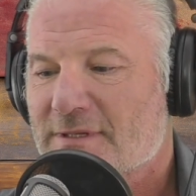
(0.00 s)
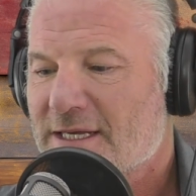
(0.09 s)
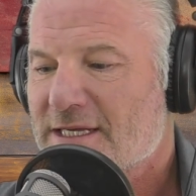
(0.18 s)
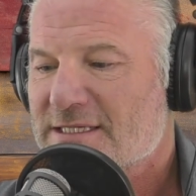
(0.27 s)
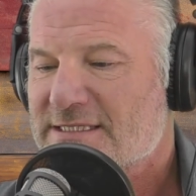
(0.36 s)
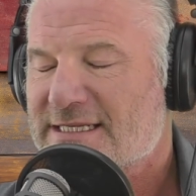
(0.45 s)

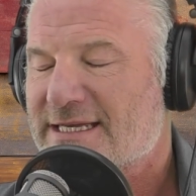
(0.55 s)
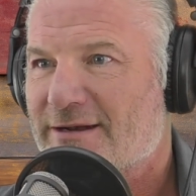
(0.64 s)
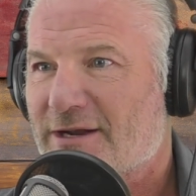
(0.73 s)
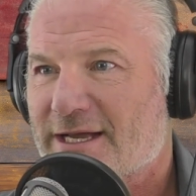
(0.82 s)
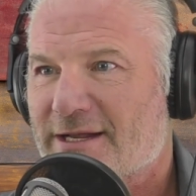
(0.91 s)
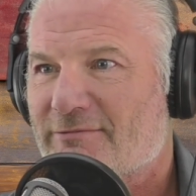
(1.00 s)
sit
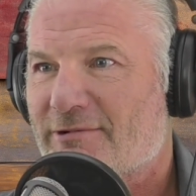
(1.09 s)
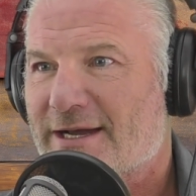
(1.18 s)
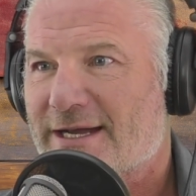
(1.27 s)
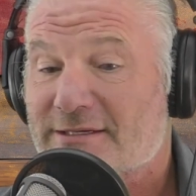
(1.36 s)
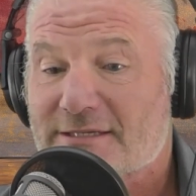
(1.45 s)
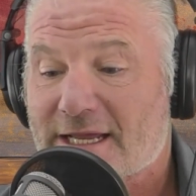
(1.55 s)
and
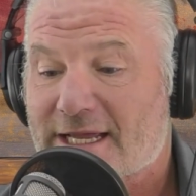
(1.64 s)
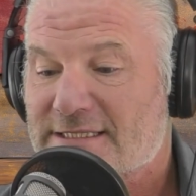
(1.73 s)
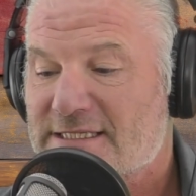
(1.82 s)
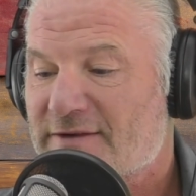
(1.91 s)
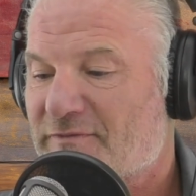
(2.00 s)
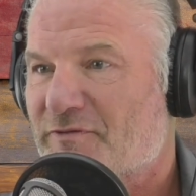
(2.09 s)
write and
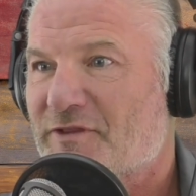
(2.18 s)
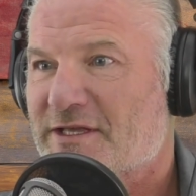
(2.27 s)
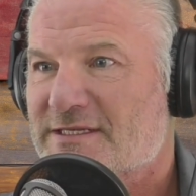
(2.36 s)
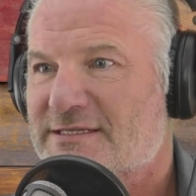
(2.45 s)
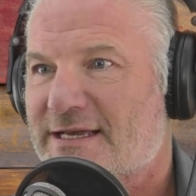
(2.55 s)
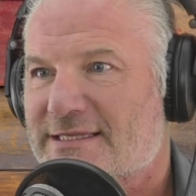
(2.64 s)
different
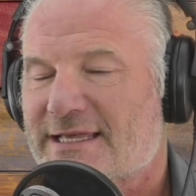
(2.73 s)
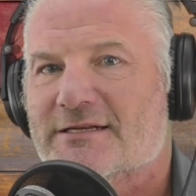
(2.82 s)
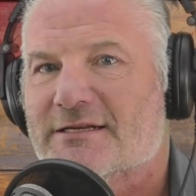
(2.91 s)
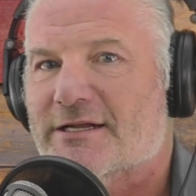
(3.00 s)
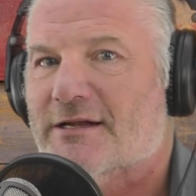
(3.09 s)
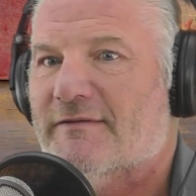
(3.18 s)
things like that.
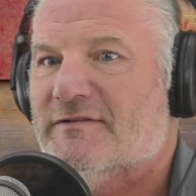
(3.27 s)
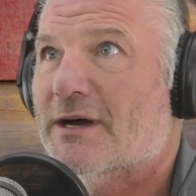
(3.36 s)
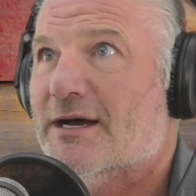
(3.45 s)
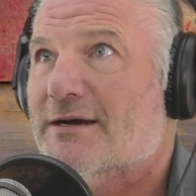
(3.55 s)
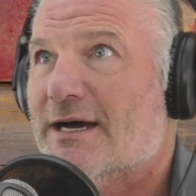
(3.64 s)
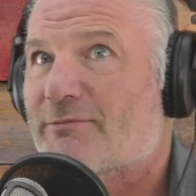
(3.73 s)
And obviously
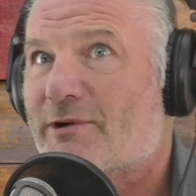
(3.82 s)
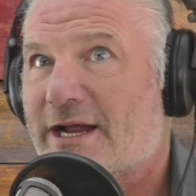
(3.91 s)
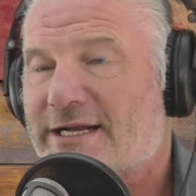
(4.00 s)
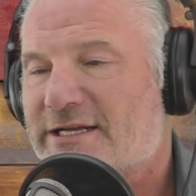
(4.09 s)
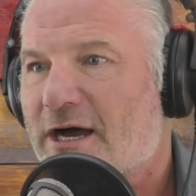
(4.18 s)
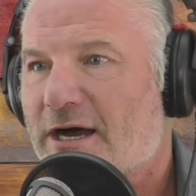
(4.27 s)
I'm
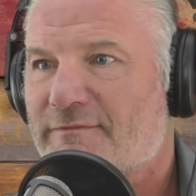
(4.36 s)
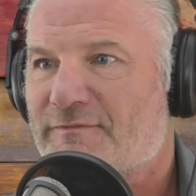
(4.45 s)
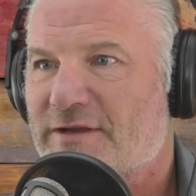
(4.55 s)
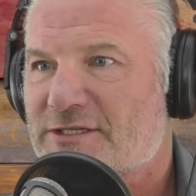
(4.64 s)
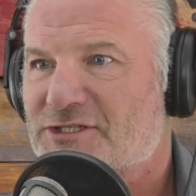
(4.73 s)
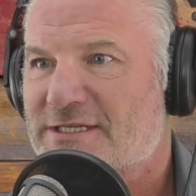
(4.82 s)
writing
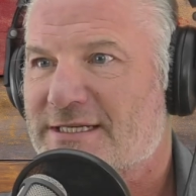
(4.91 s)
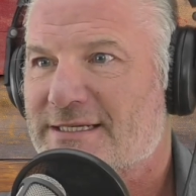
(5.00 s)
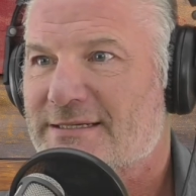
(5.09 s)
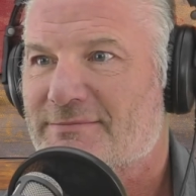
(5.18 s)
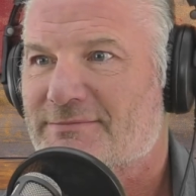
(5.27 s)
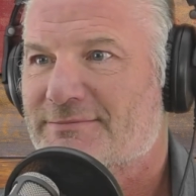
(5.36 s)

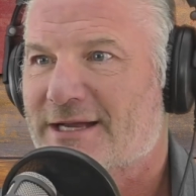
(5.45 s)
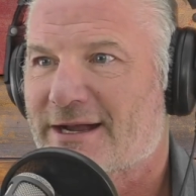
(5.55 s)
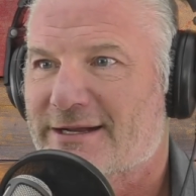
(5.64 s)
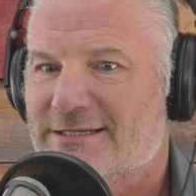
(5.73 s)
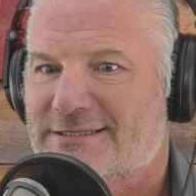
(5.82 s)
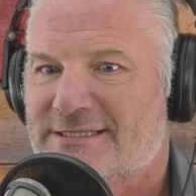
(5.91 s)
nonfiction, kind
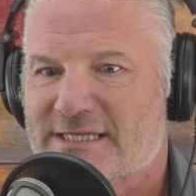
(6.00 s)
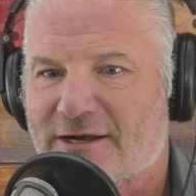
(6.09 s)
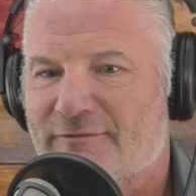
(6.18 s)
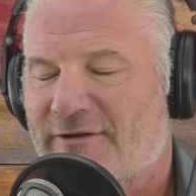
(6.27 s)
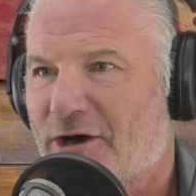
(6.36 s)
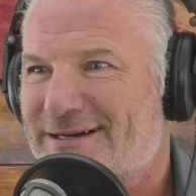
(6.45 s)
of
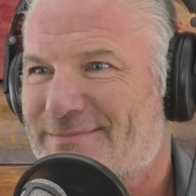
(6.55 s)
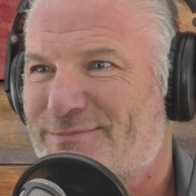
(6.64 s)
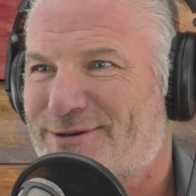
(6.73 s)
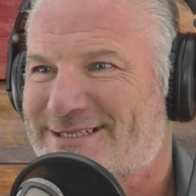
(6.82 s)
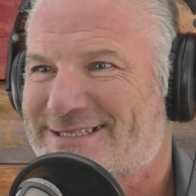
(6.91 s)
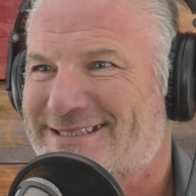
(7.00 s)
self-help
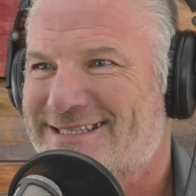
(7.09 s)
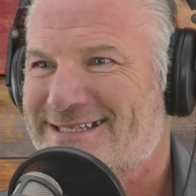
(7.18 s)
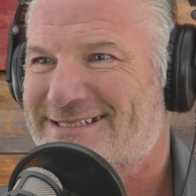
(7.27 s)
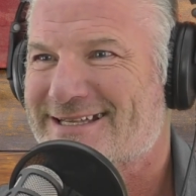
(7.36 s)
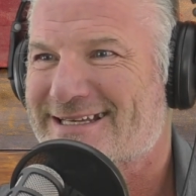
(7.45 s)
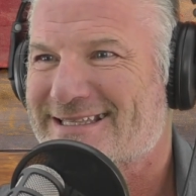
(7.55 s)
books and things
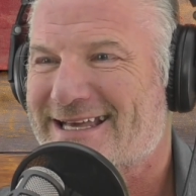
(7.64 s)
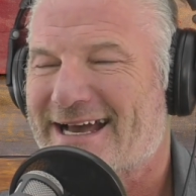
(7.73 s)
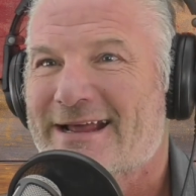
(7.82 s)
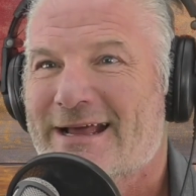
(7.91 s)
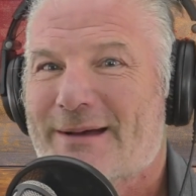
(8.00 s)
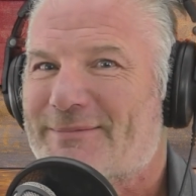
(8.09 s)
like that.
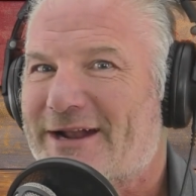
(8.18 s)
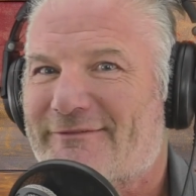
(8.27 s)
But I've